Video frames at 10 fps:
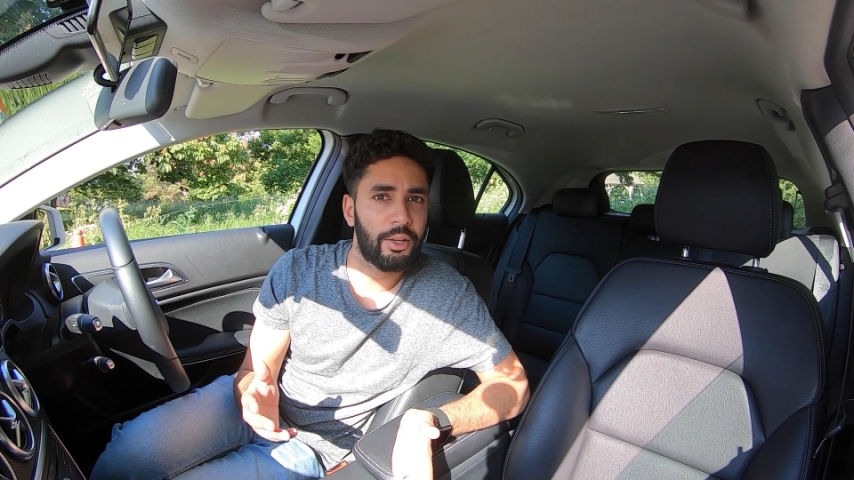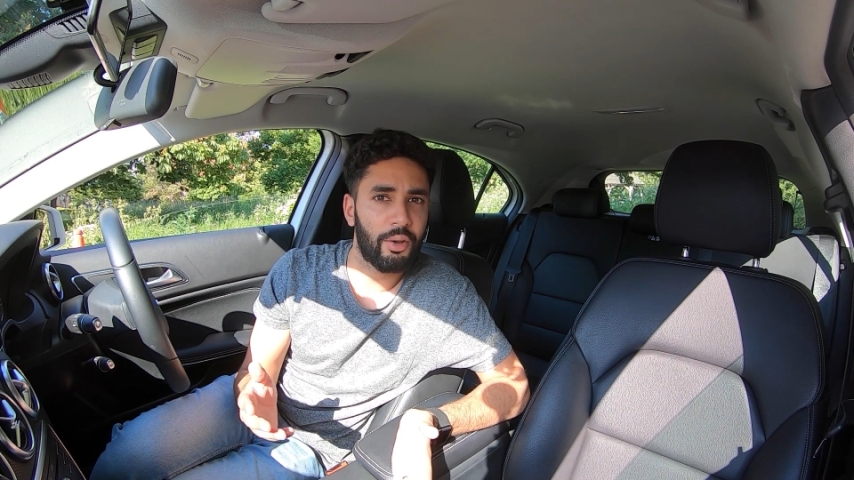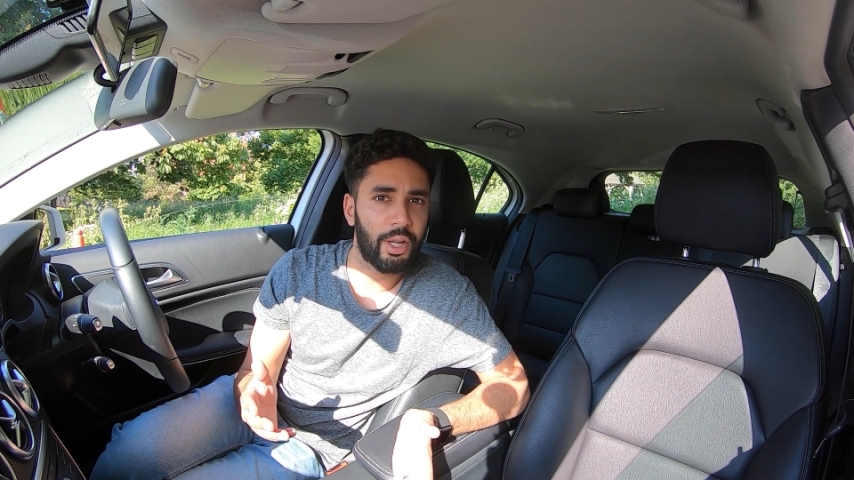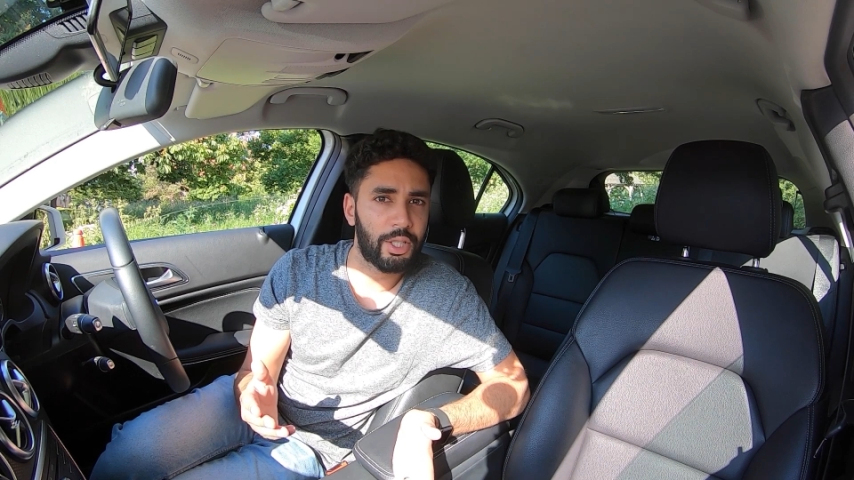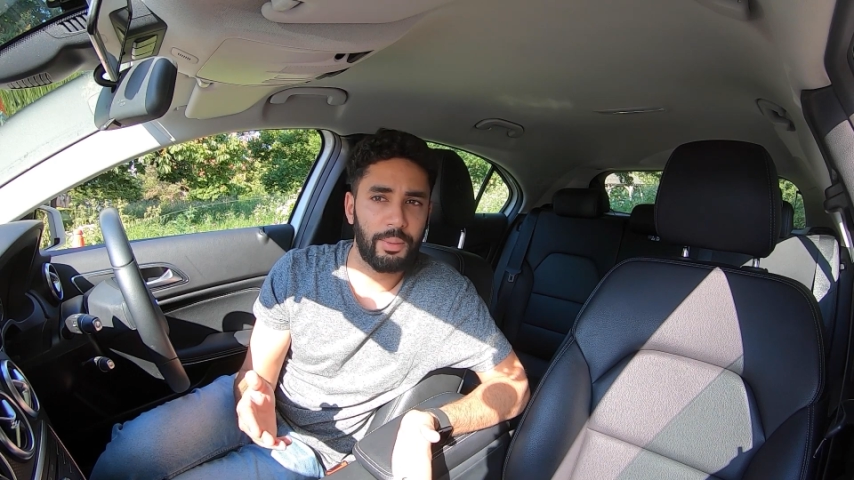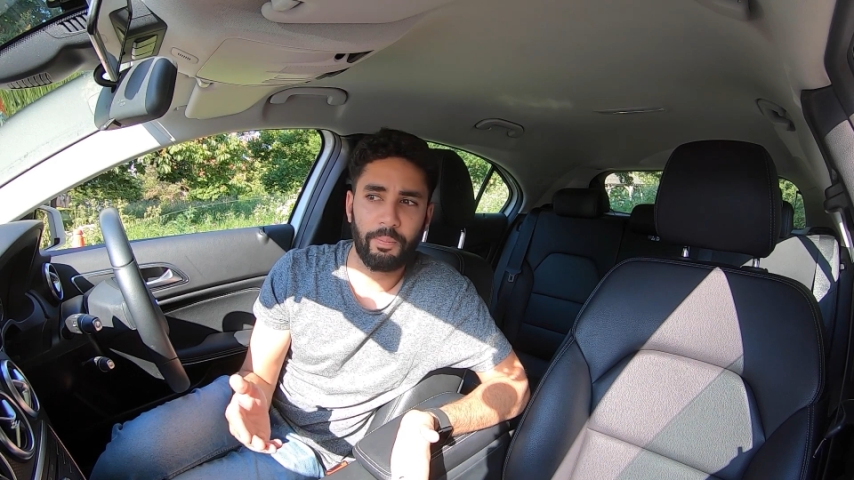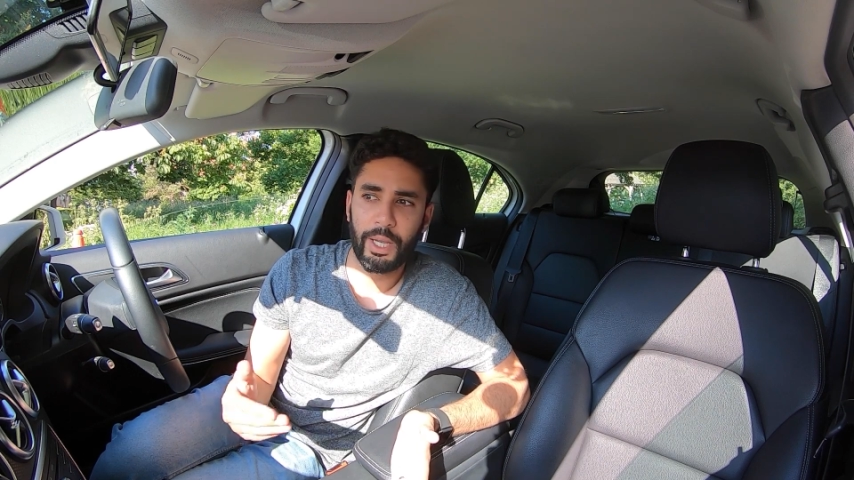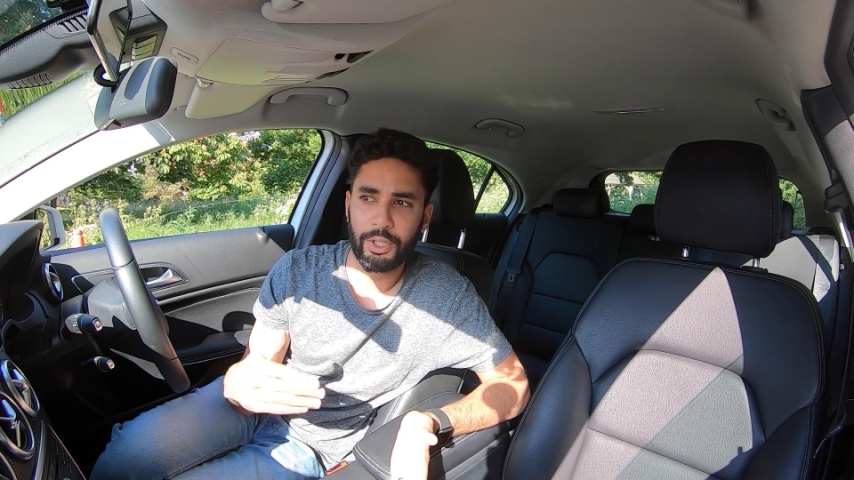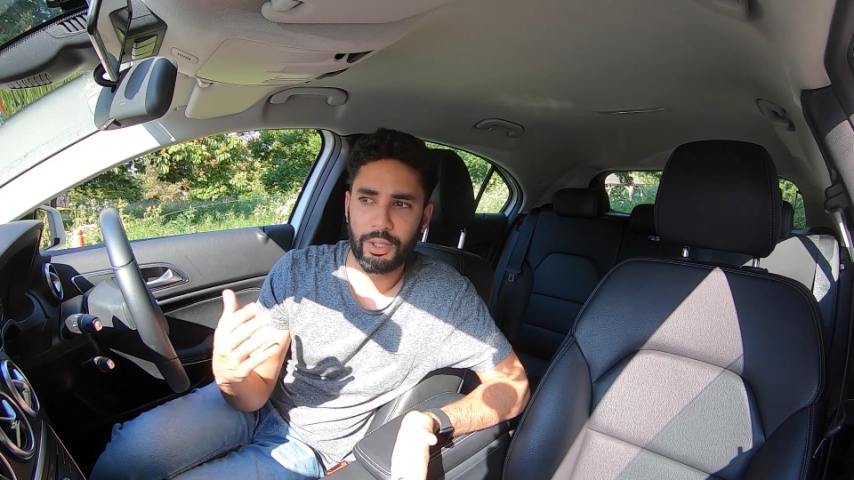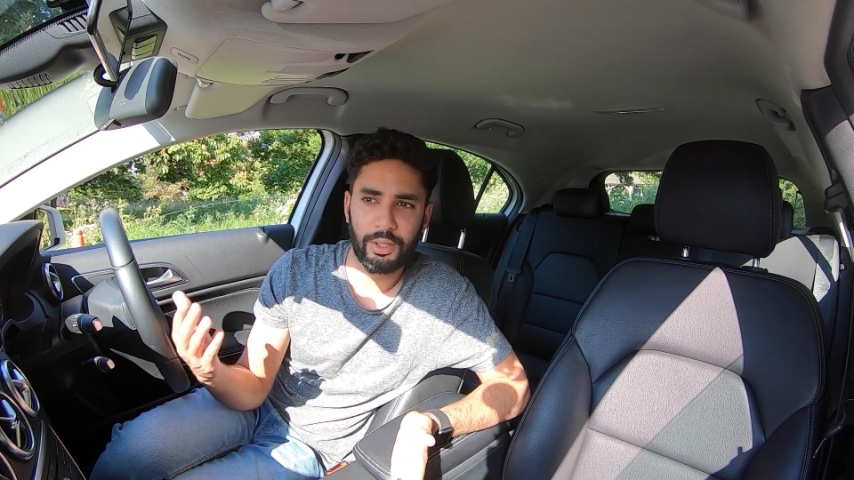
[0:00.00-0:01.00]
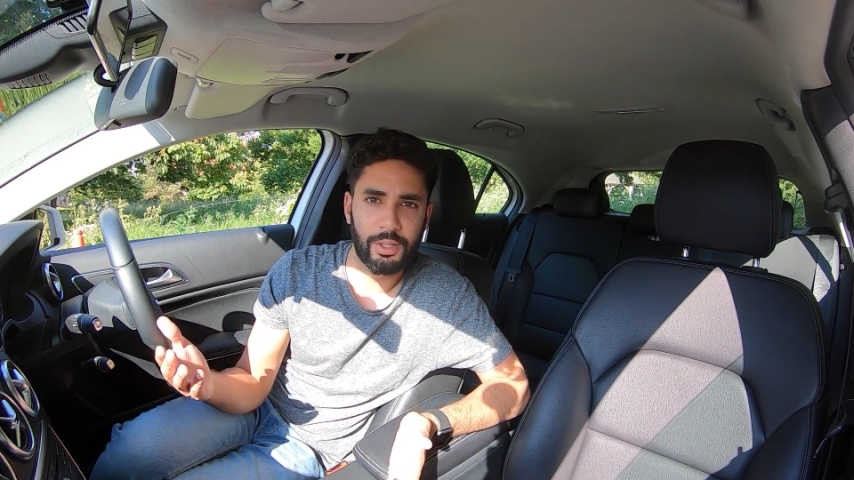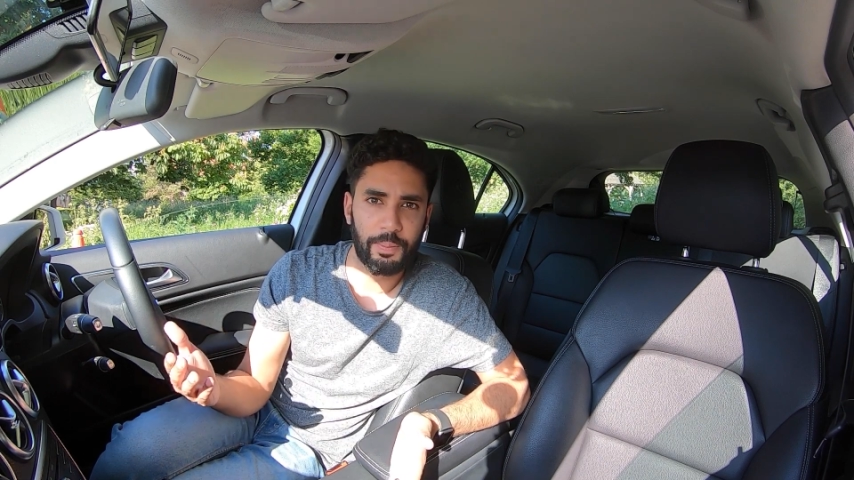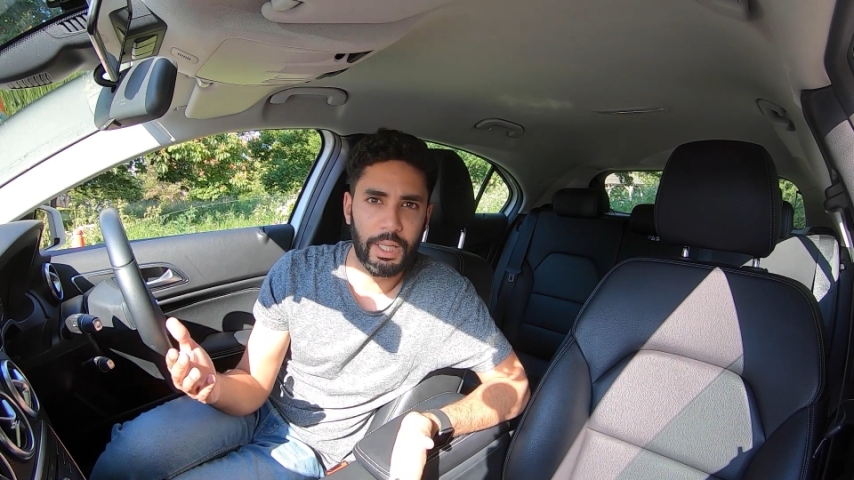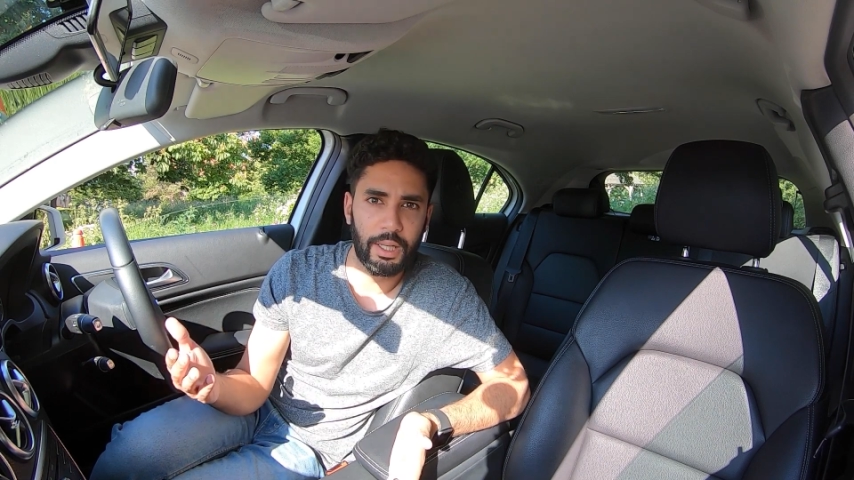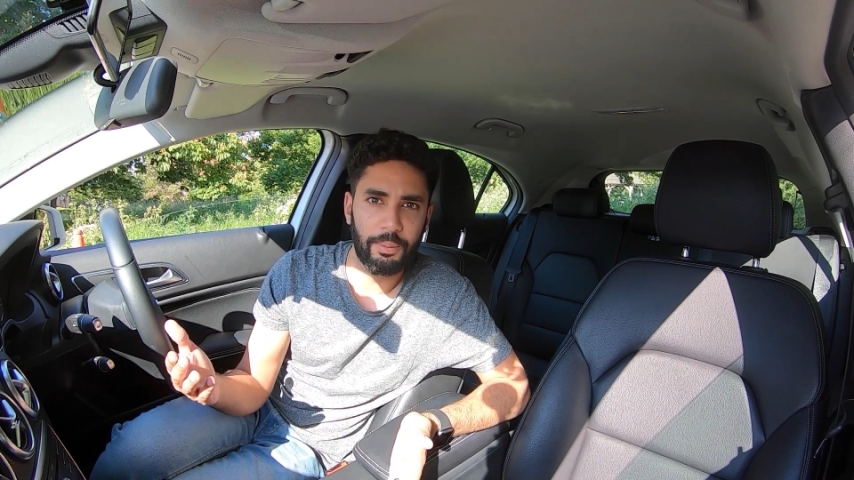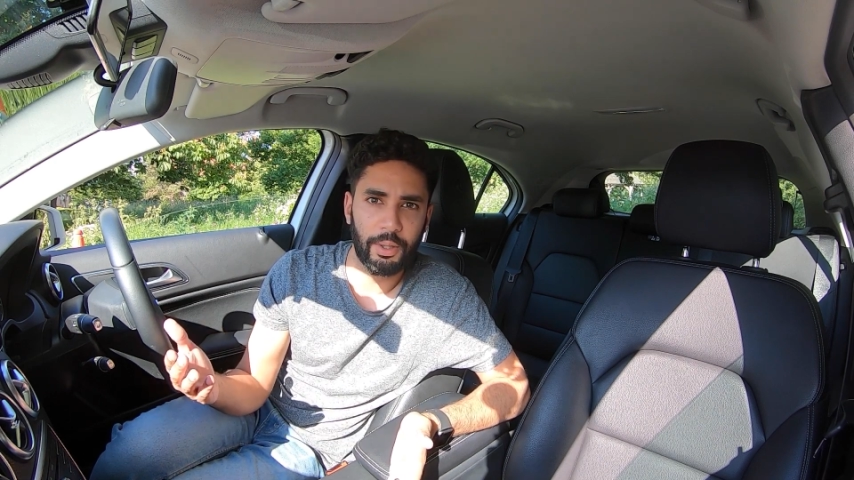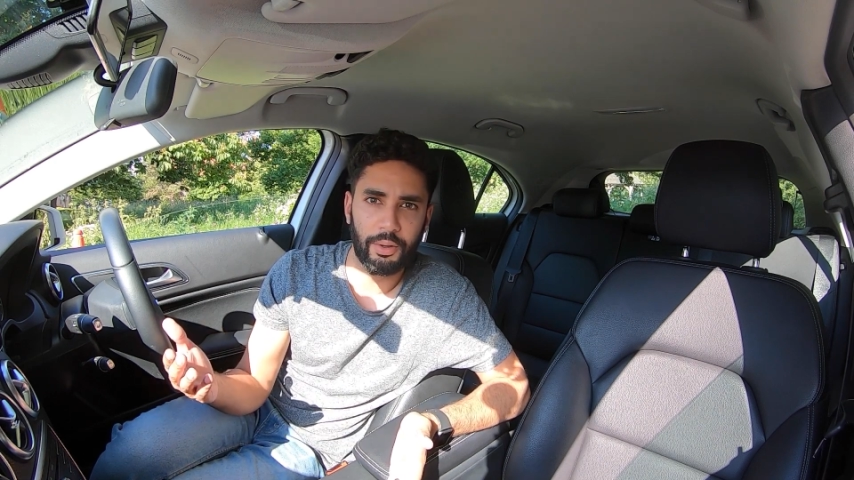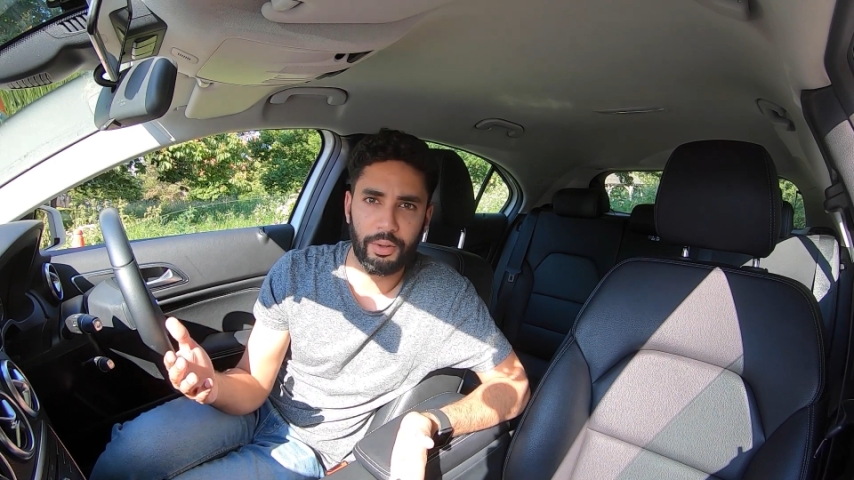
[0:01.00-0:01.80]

don't actually match the speed limit